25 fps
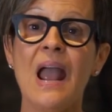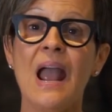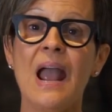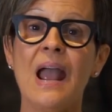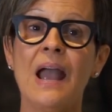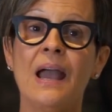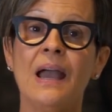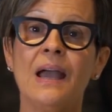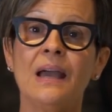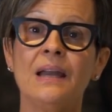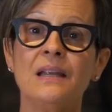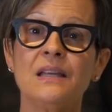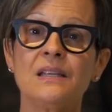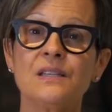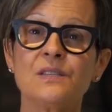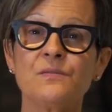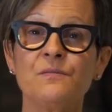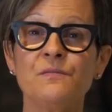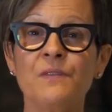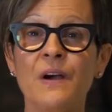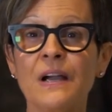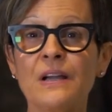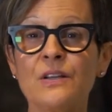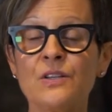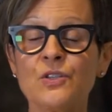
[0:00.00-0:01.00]
and it's
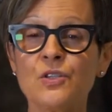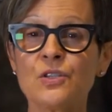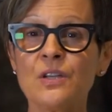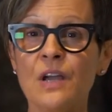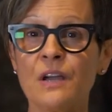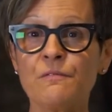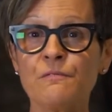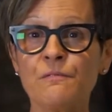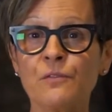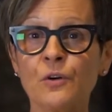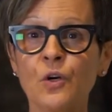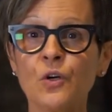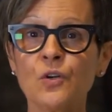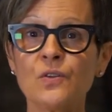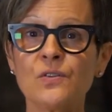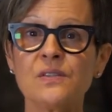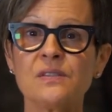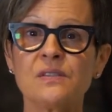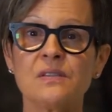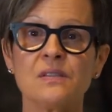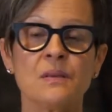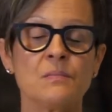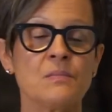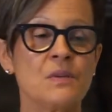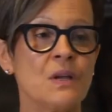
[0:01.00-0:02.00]
diverse.
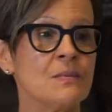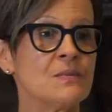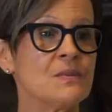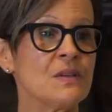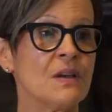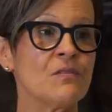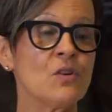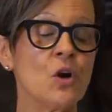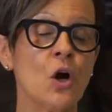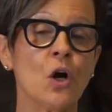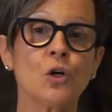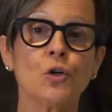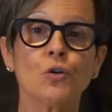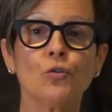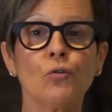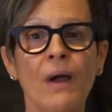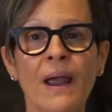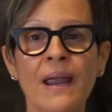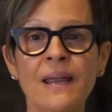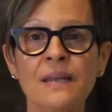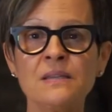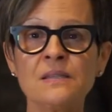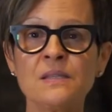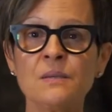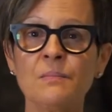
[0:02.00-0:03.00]
Sometimes I've got
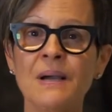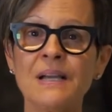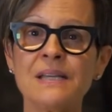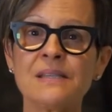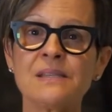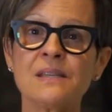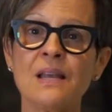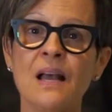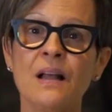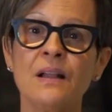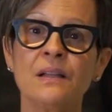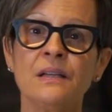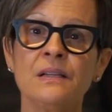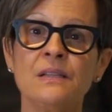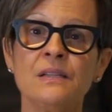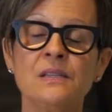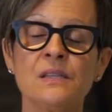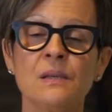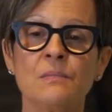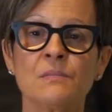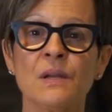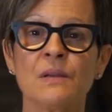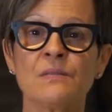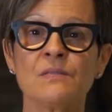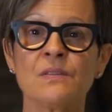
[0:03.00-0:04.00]
grains in my salad,
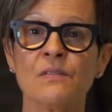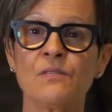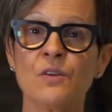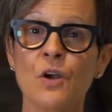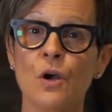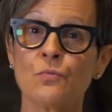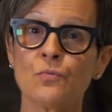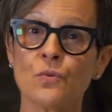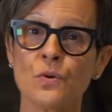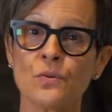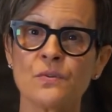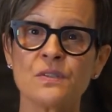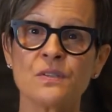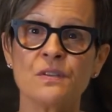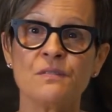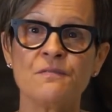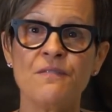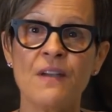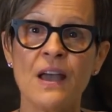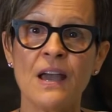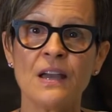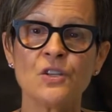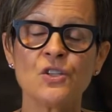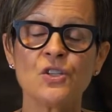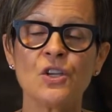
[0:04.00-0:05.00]
sometimes I've got roasted
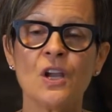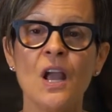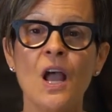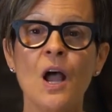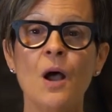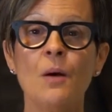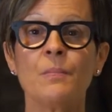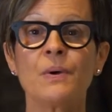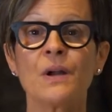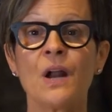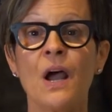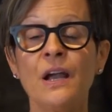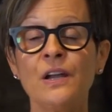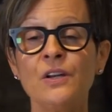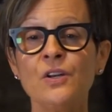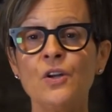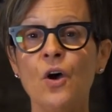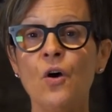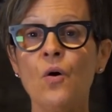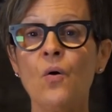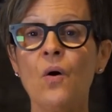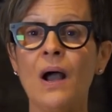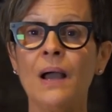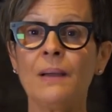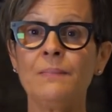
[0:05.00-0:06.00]
veg, but I
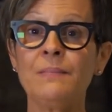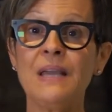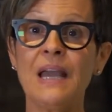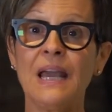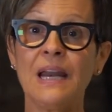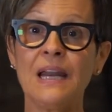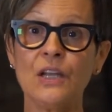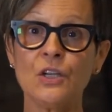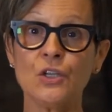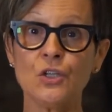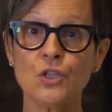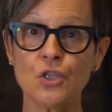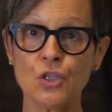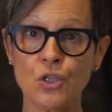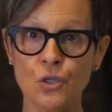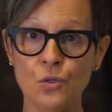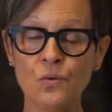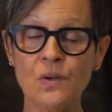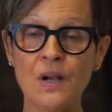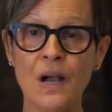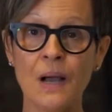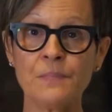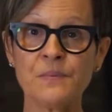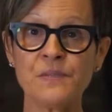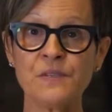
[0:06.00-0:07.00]
know I'm getting 2
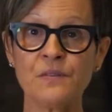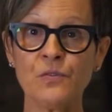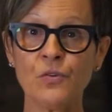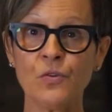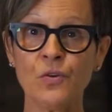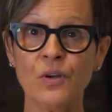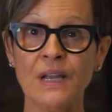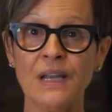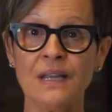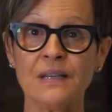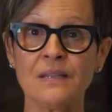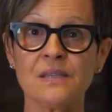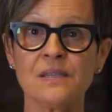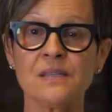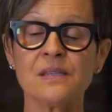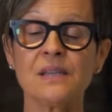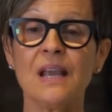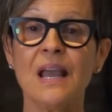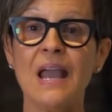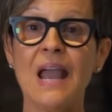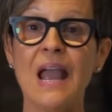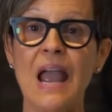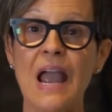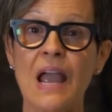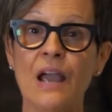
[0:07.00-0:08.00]
cups of
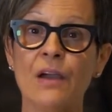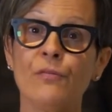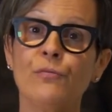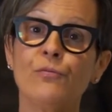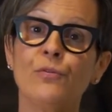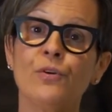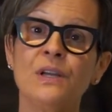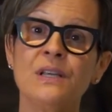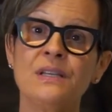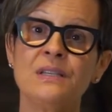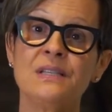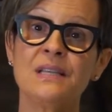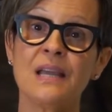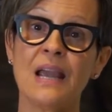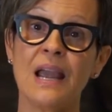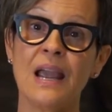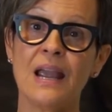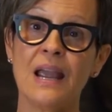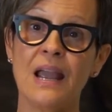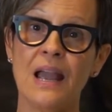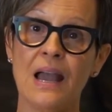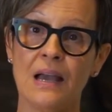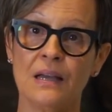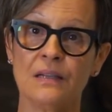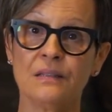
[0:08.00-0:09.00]
greens every
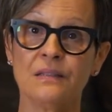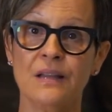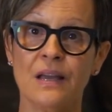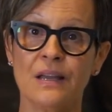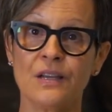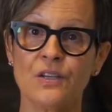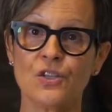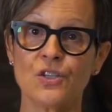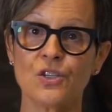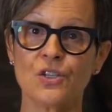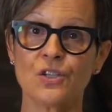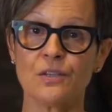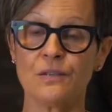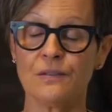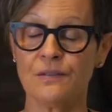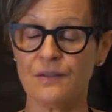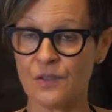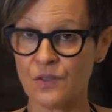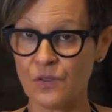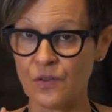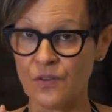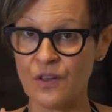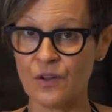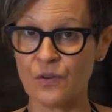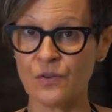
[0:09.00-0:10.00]
day at lunch.
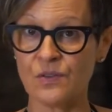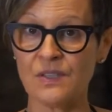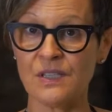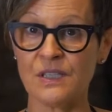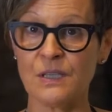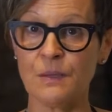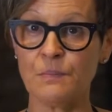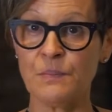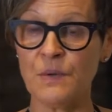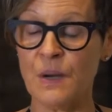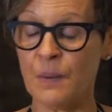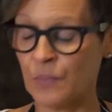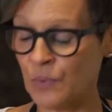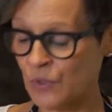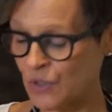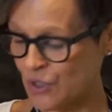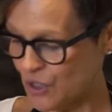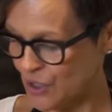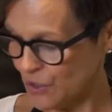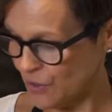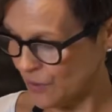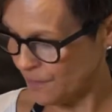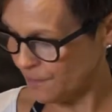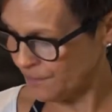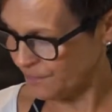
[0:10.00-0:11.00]
So there's tip number
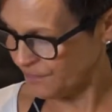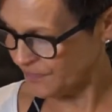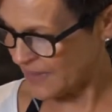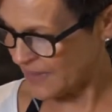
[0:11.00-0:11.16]
2.